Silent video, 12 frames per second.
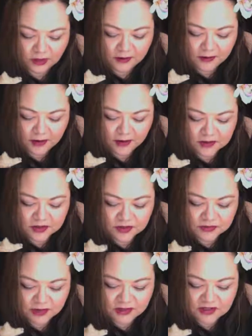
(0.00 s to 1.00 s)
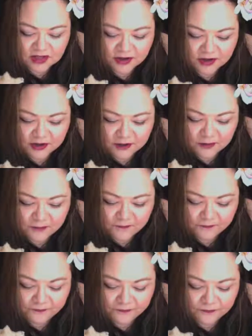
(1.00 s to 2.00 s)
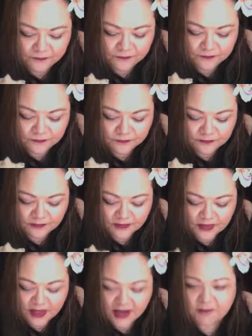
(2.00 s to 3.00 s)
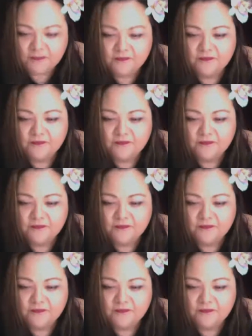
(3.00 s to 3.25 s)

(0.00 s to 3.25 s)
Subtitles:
I just want to tell you that